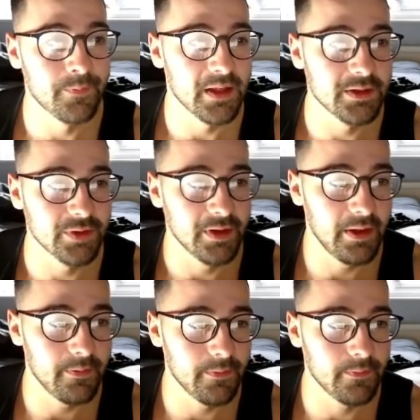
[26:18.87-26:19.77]
let's try that.
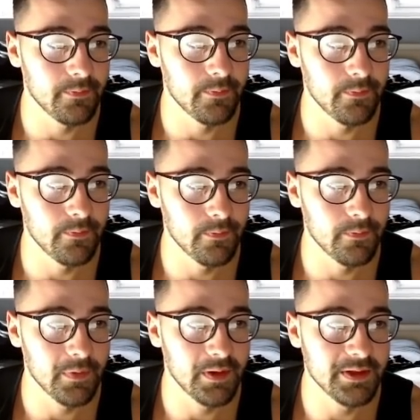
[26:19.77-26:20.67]

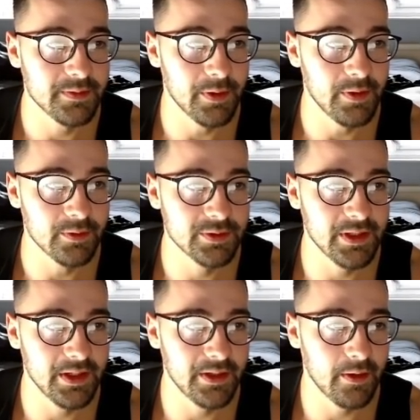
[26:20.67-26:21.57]
Need to build a little
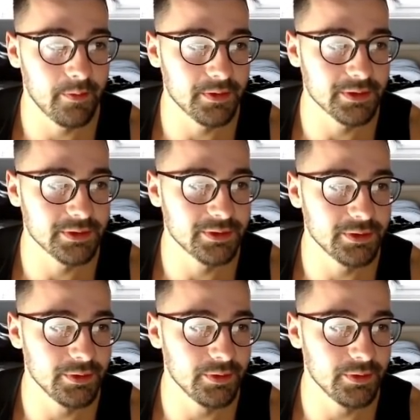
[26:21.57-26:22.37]
snake up just to